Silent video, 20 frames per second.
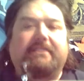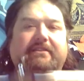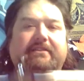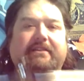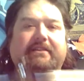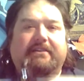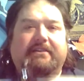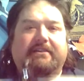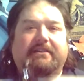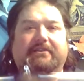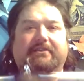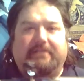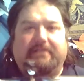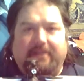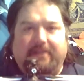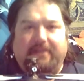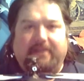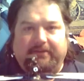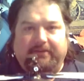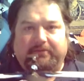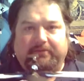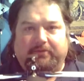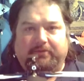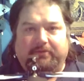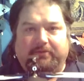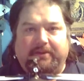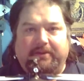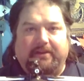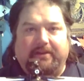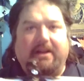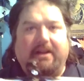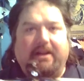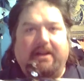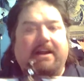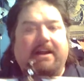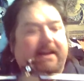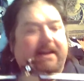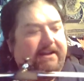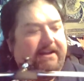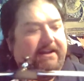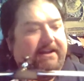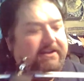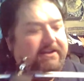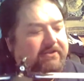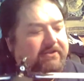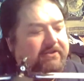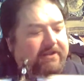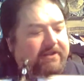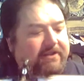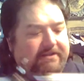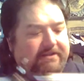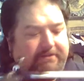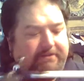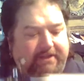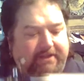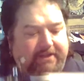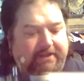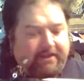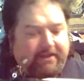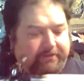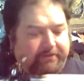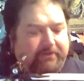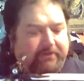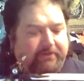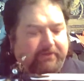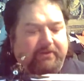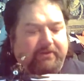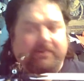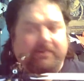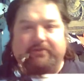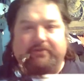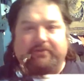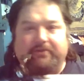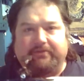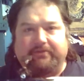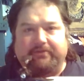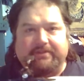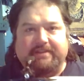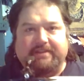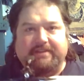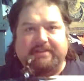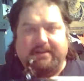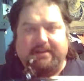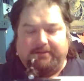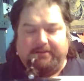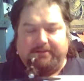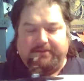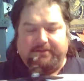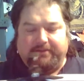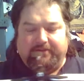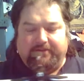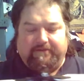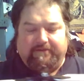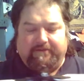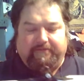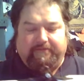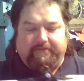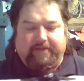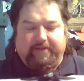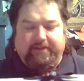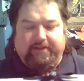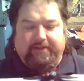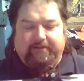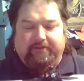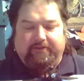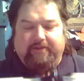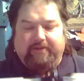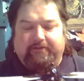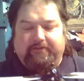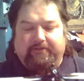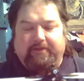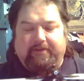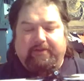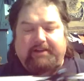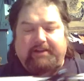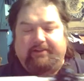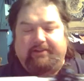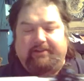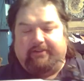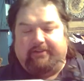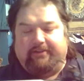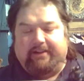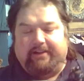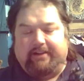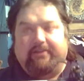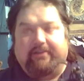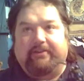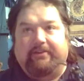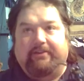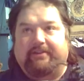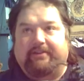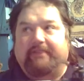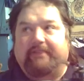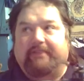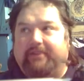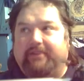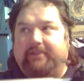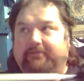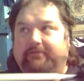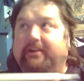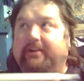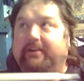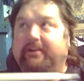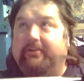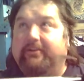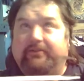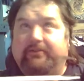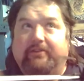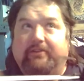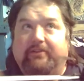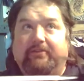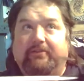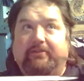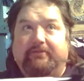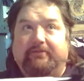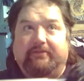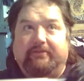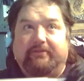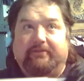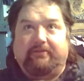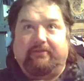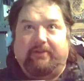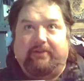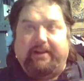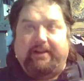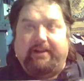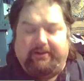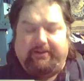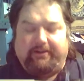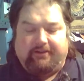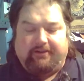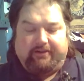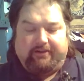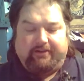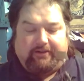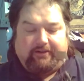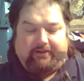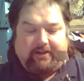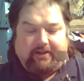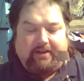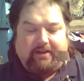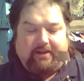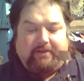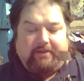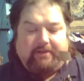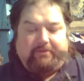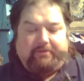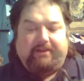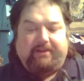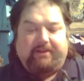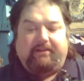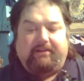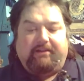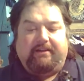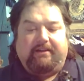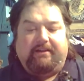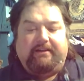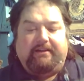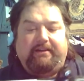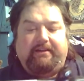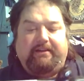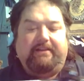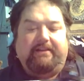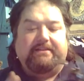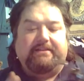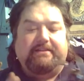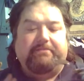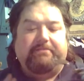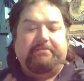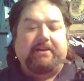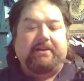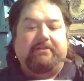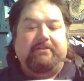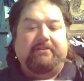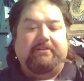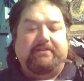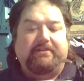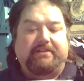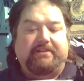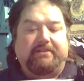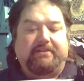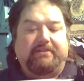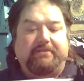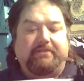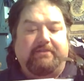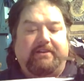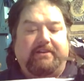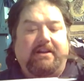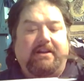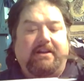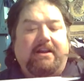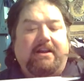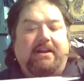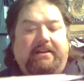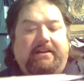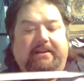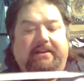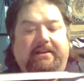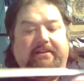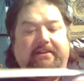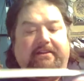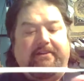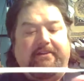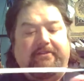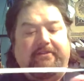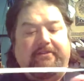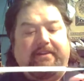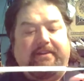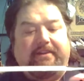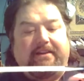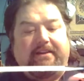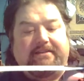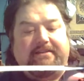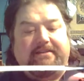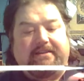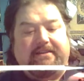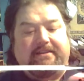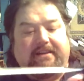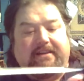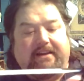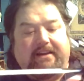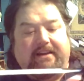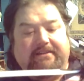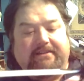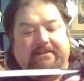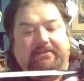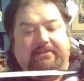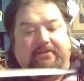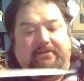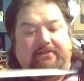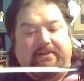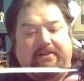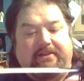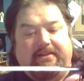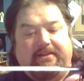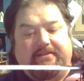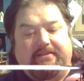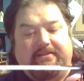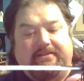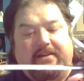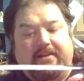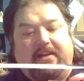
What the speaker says: you get good and comfortable with it. And then you can get somebody to help you or go through the setup in your other radio. And I know I've got radios all over the little hanger here. But it is better to stick with it. And another thing I see guys doing is